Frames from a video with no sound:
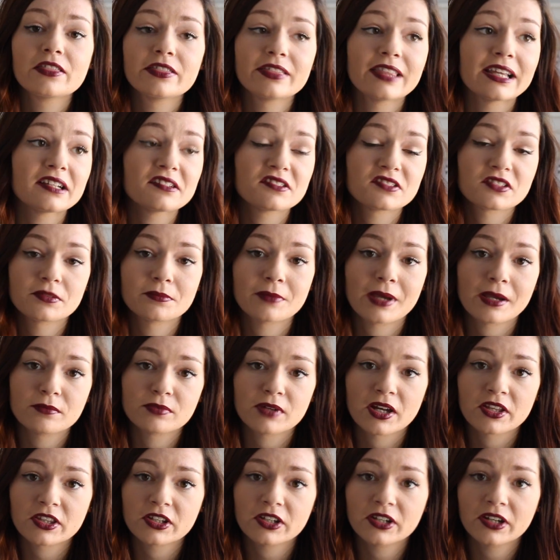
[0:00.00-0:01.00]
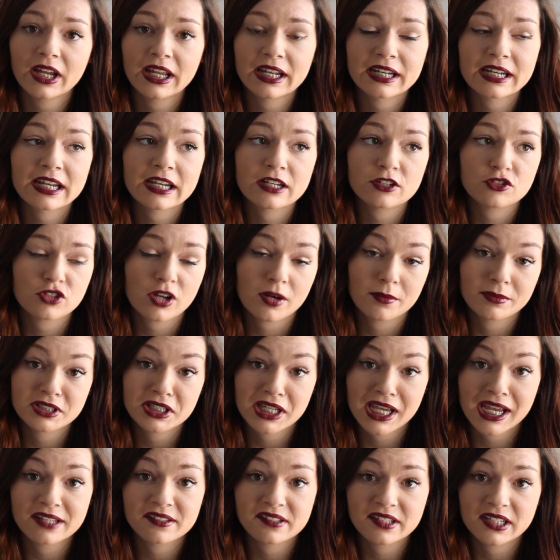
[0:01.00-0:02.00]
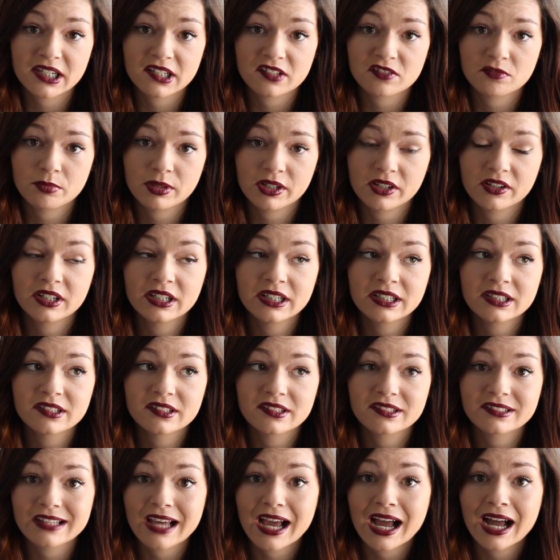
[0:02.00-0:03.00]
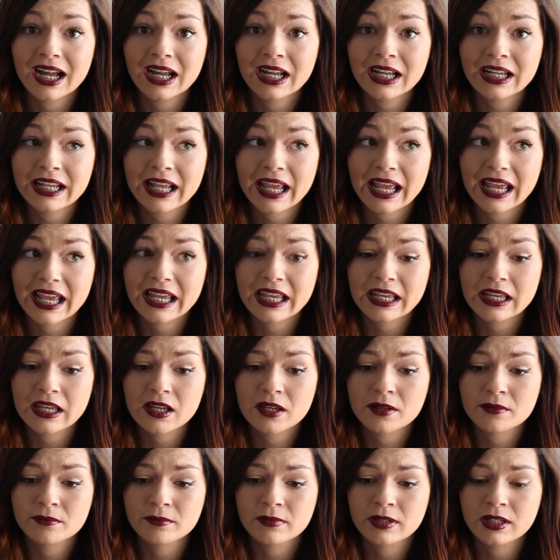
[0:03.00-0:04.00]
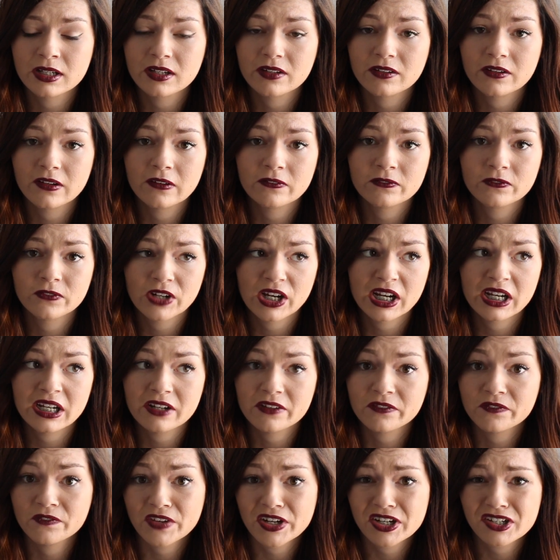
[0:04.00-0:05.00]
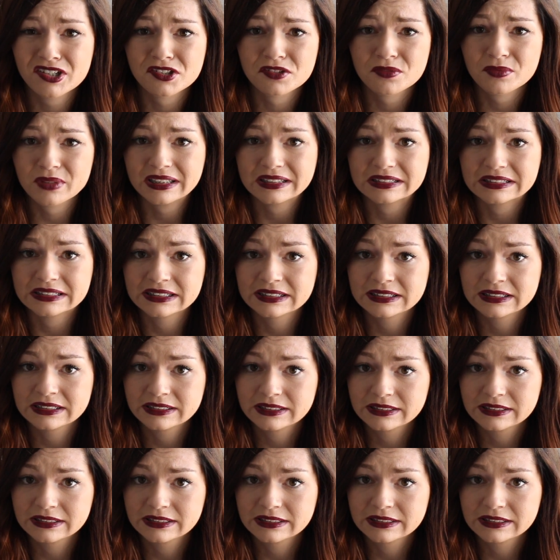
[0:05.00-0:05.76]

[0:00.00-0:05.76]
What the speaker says: Thanks to my brother and a traumatizing experience, I am afraid of Ferris wheels.